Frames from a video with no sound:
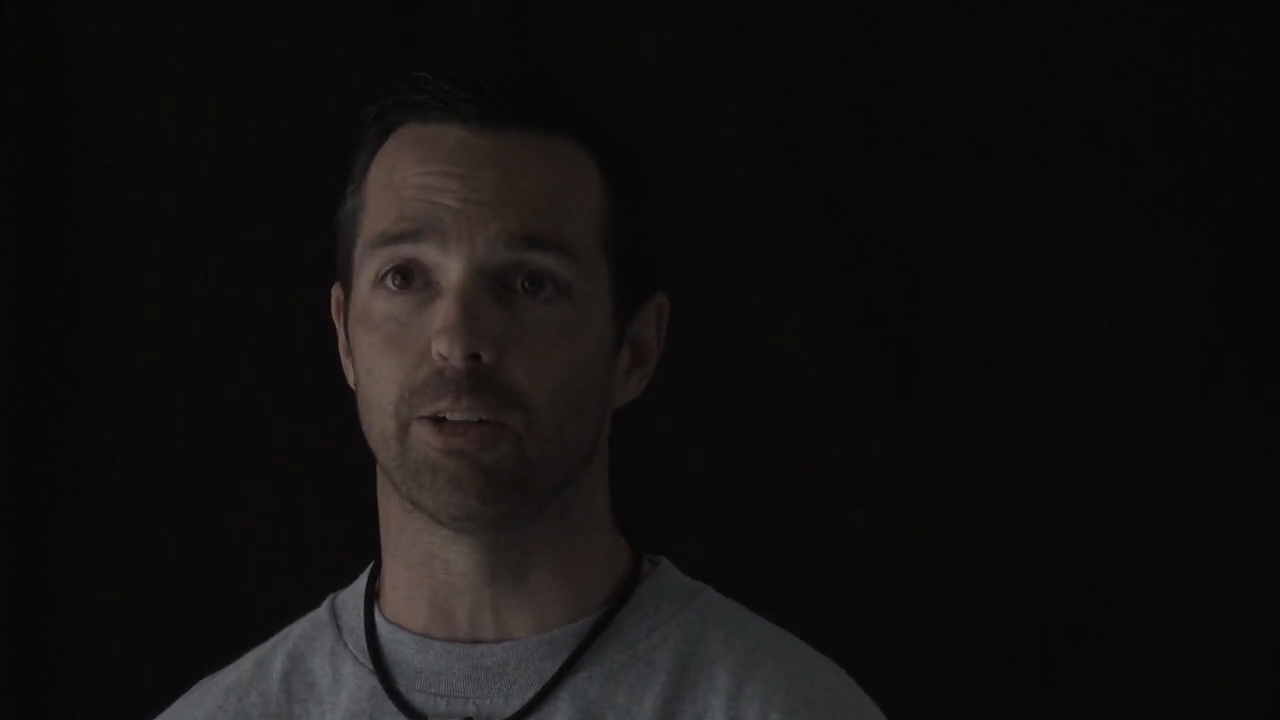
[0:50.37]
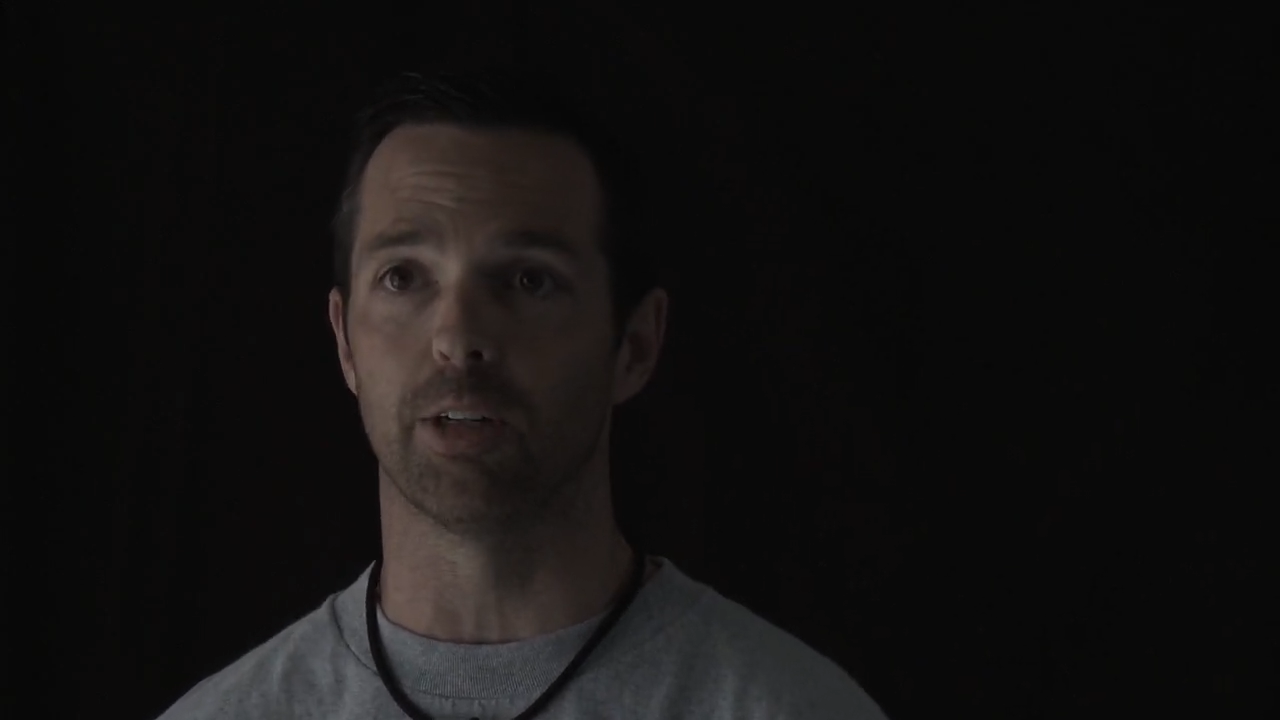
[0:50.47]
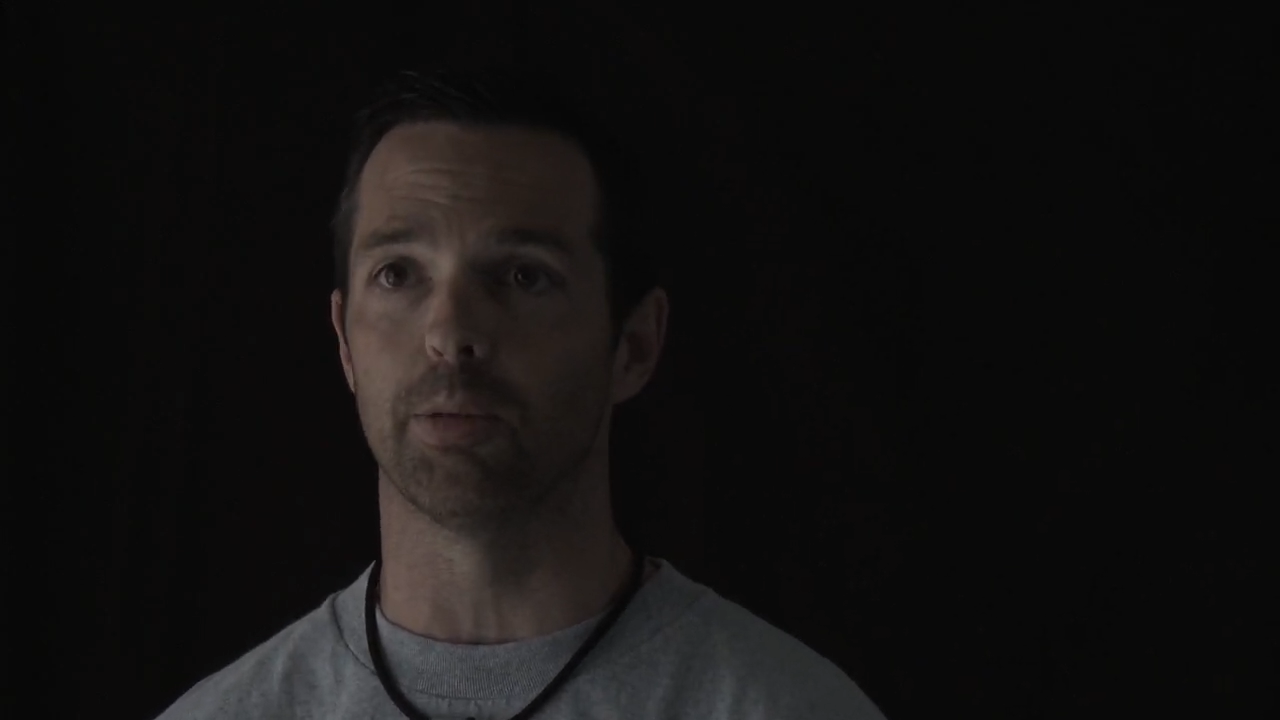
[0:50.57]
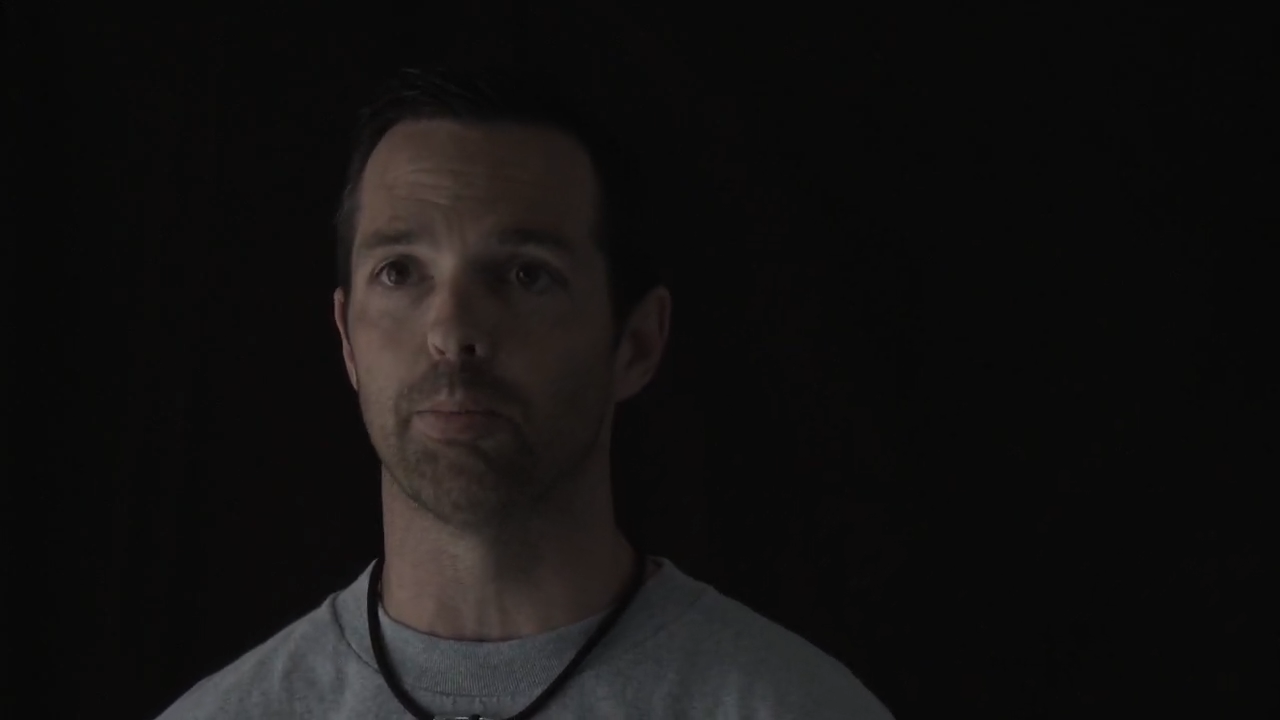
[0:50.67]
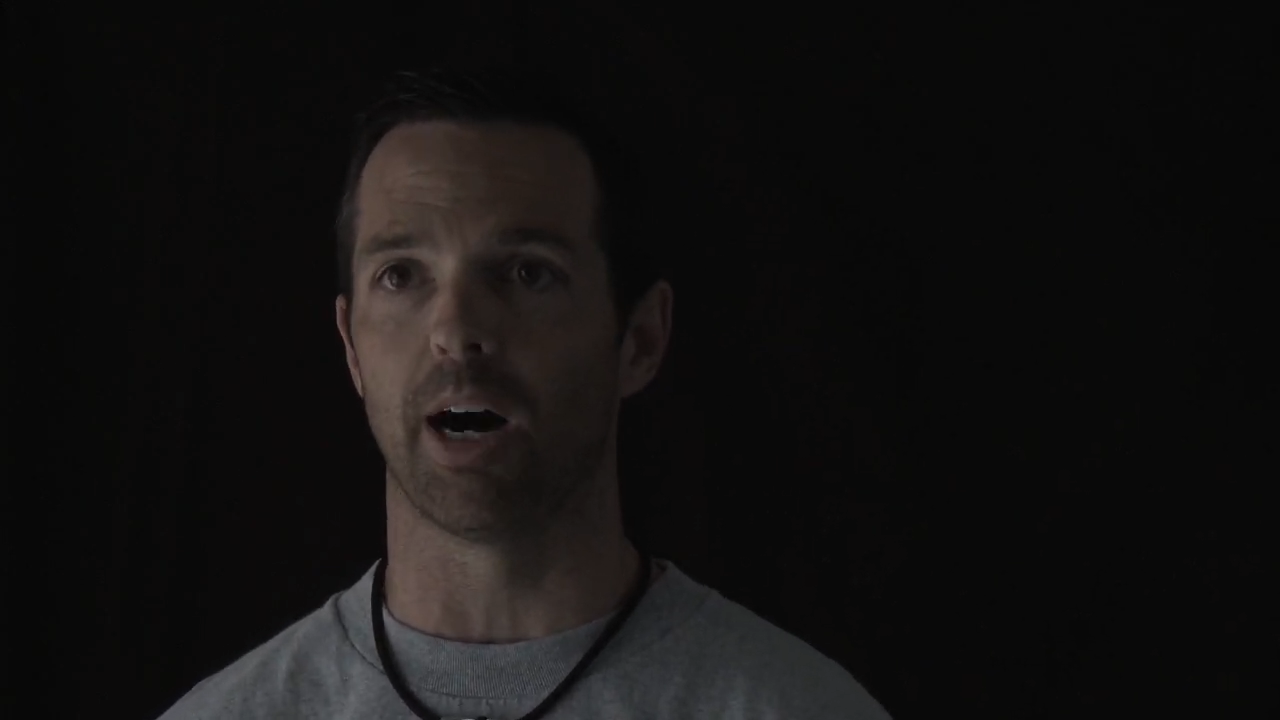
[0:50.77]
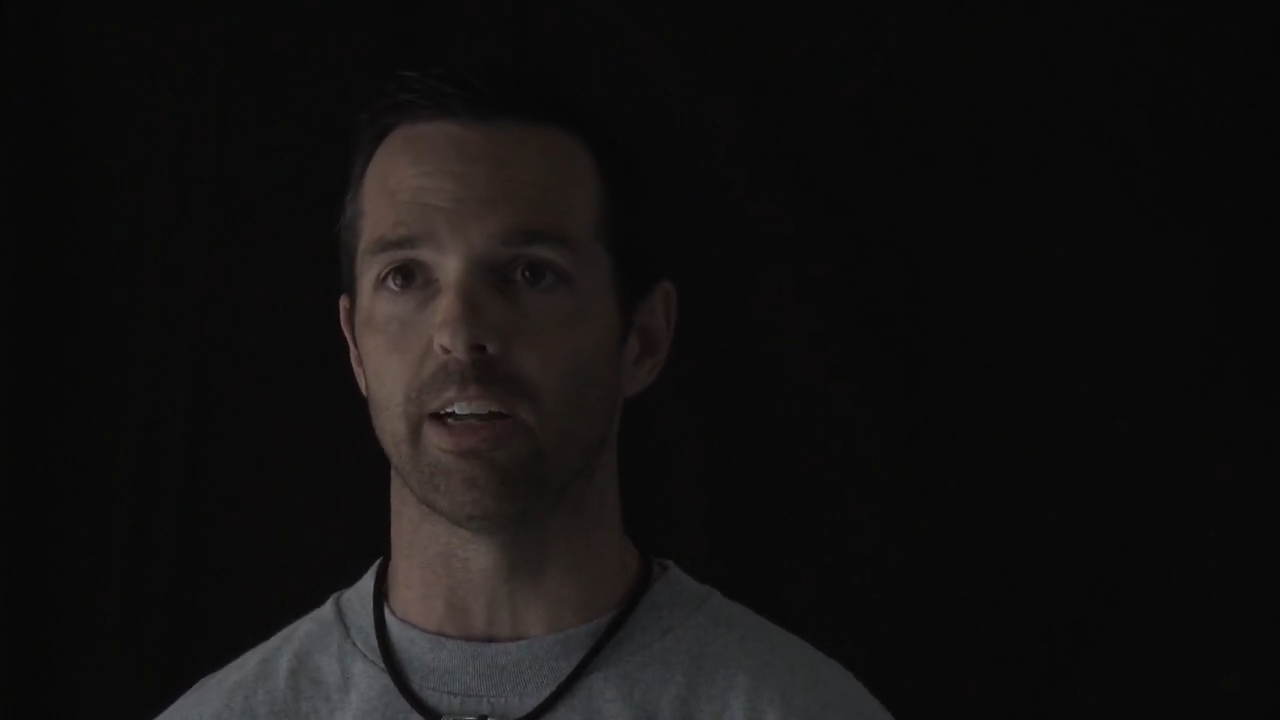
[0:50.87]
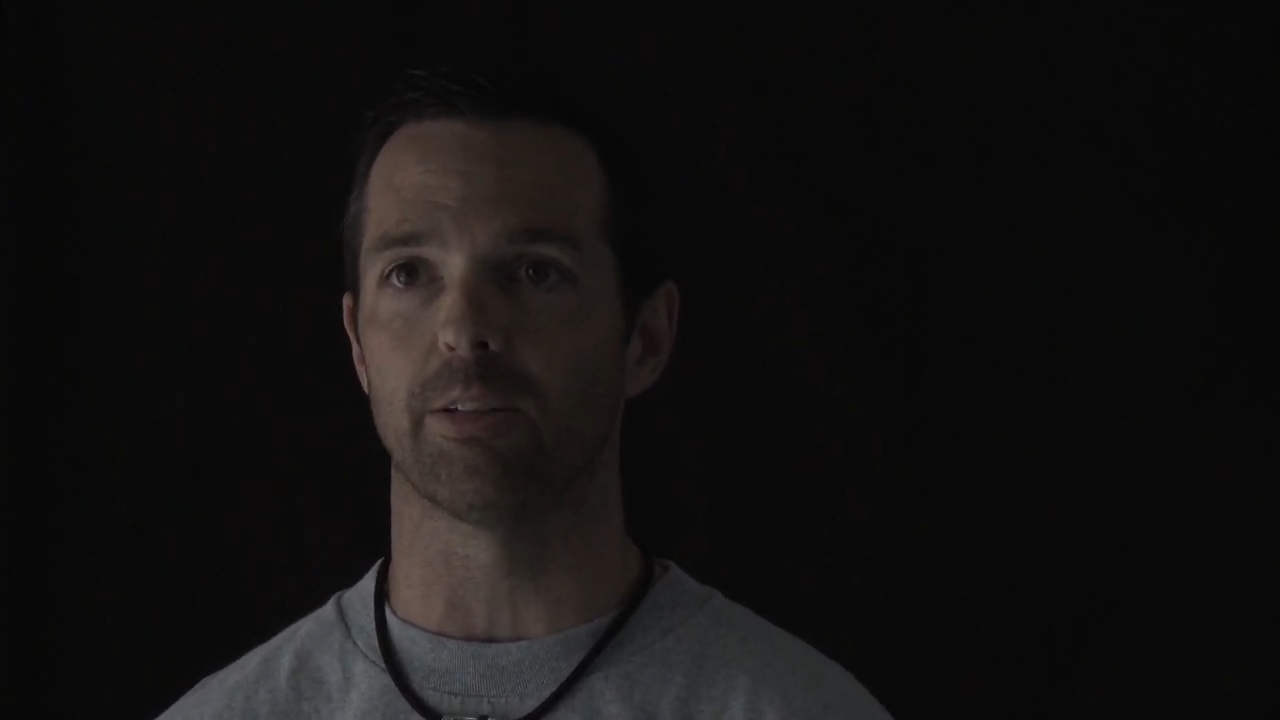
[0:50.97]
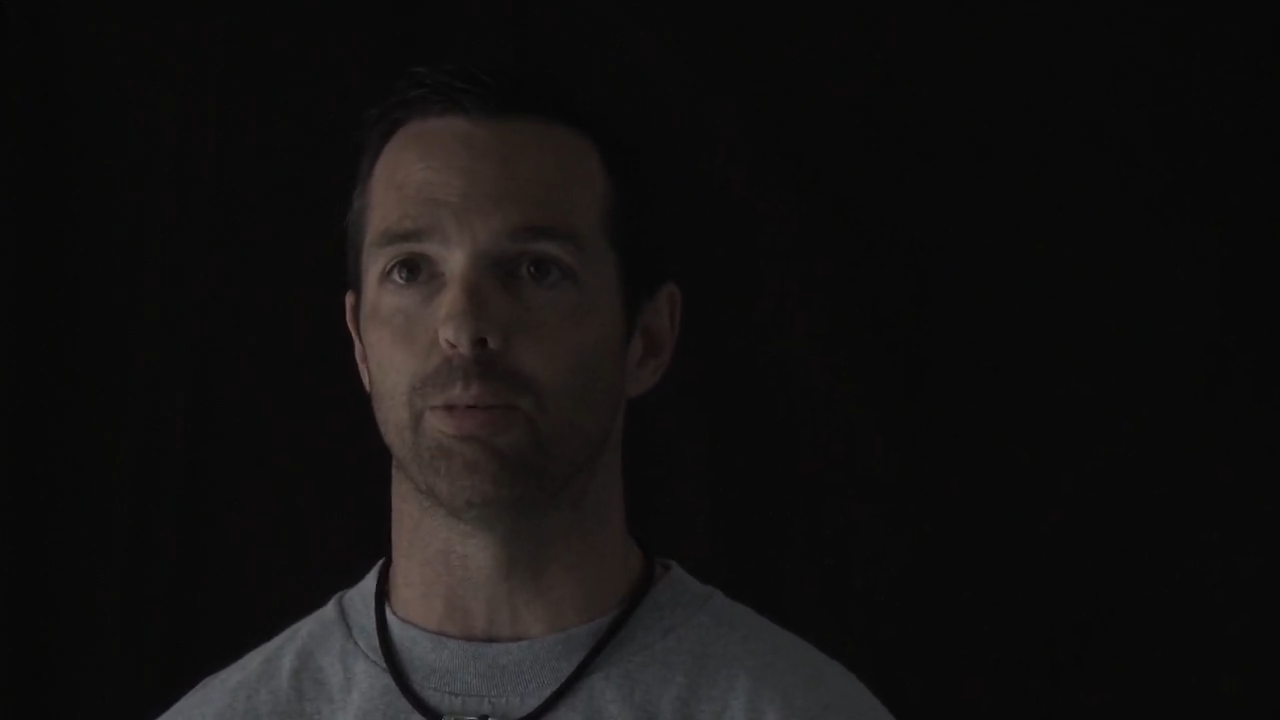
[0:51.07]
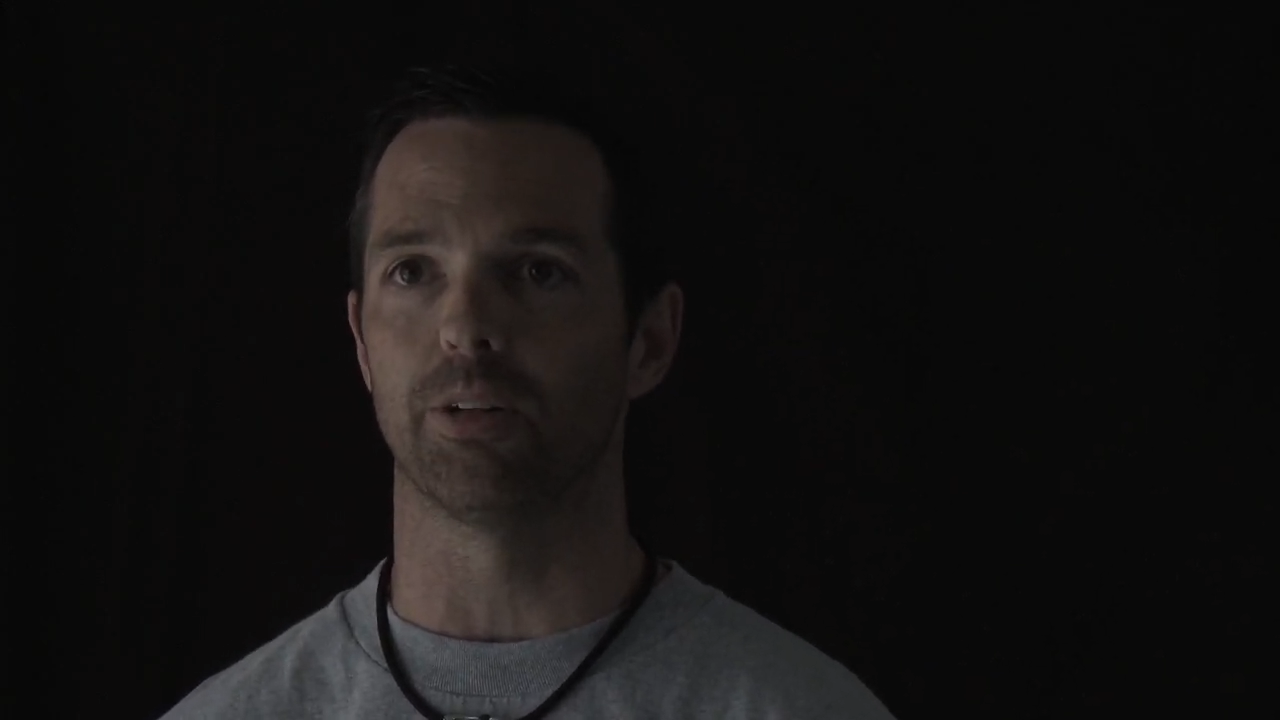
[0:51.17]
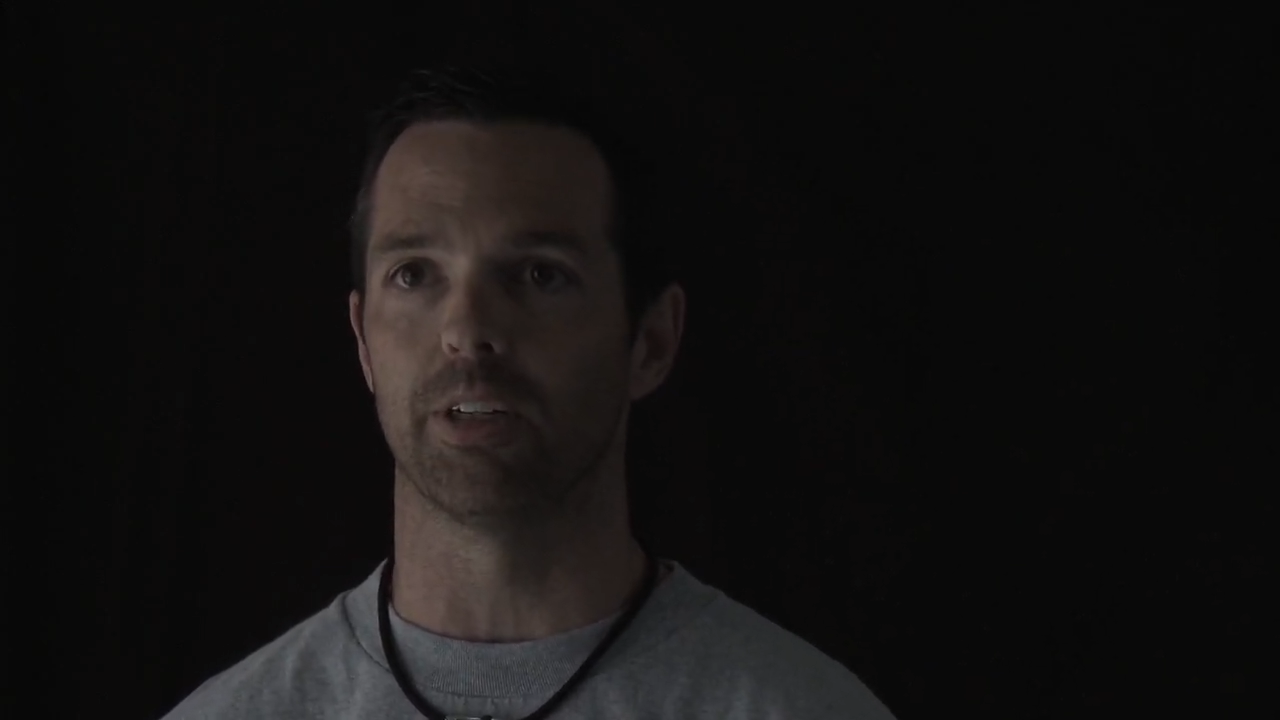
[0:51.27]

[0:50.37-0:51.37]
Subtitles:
equipment possible.